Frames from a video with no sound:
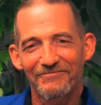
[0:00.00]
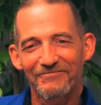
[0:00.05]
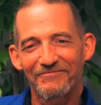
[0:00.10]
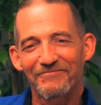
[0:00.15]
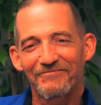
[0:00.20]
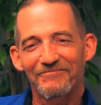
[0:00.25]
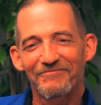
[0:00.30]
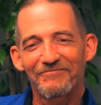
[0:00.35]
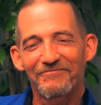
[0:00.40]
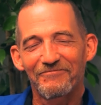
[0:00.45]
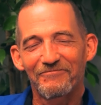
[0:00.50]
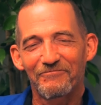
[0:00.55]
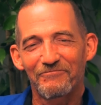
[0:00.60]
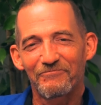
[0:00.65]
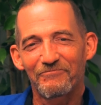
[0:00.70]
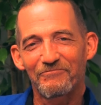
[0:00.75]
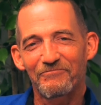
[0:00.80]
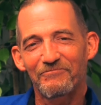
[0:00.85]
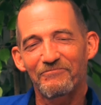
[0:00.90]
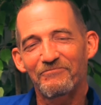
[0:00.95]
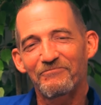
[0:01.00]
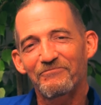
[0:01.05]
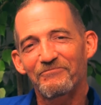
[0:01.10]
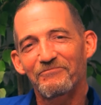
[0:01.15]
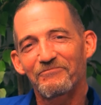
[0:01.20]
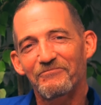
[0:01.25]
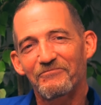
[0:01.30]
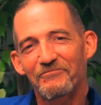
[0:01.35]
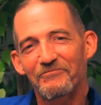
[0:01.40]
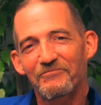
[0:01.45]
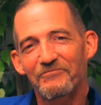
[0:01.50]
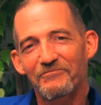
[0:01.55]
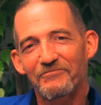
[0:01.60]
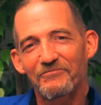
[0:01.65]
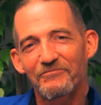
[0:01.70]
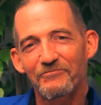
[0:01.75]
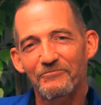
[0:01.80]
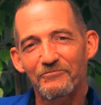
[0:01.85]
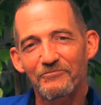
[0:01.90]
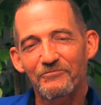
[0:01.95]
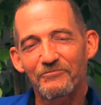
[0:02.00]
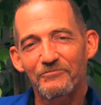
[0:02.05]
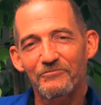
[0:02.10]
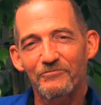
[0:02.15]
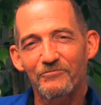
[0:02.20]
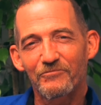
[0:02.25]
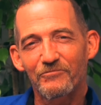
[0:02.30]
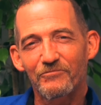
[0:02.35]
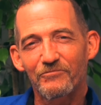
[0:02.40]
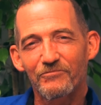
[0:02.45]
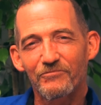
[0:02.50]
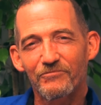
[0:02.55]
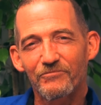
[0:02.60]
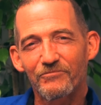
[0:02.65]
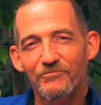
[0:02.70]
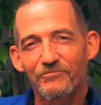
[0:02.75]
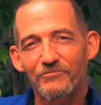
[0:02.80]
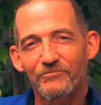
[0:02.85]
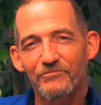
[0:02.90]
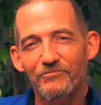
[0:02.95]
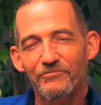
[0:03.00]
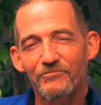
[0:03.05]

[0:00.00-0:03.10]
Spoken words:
This person isn't speaking.